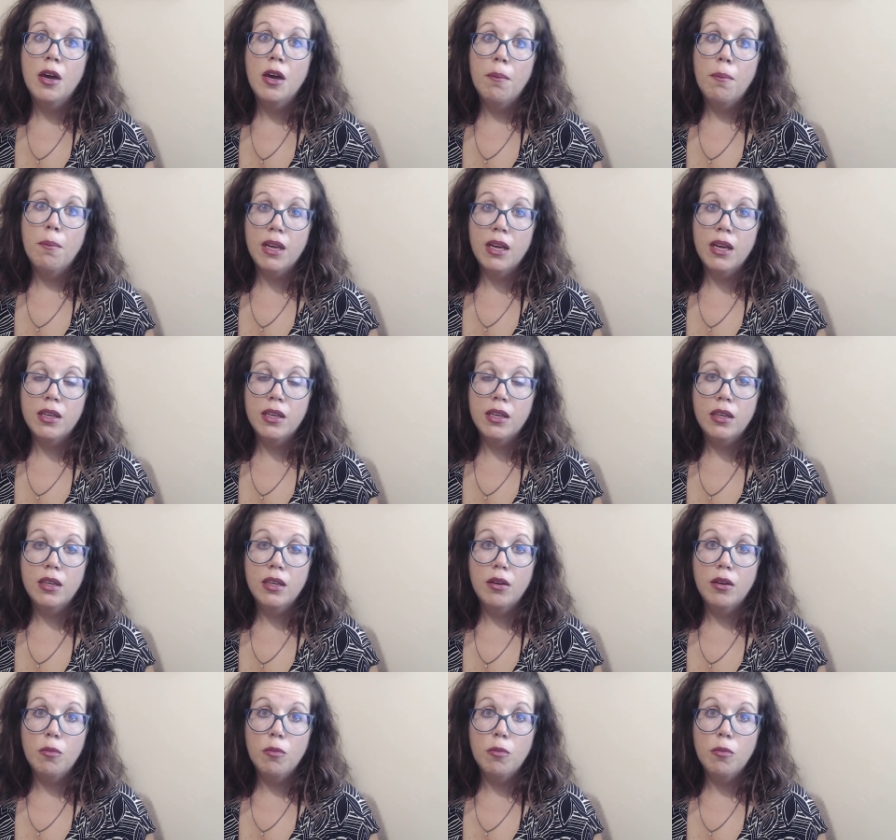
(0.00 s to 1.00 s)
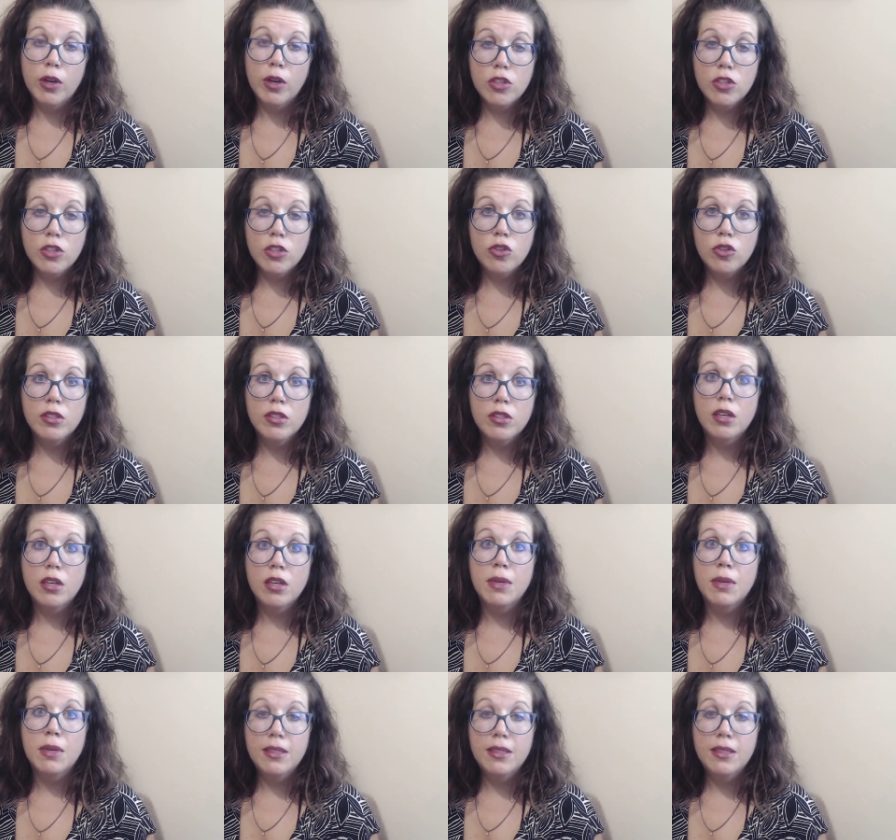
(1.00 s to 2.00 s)
my mortgage interest
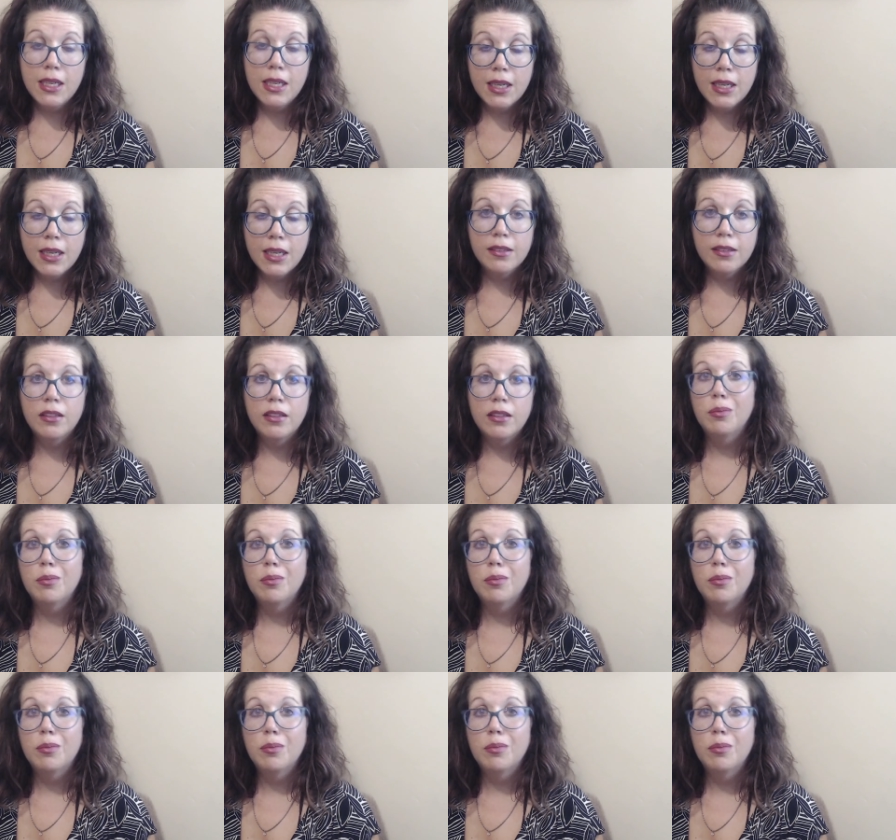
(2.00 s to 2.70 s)
on my state taxes,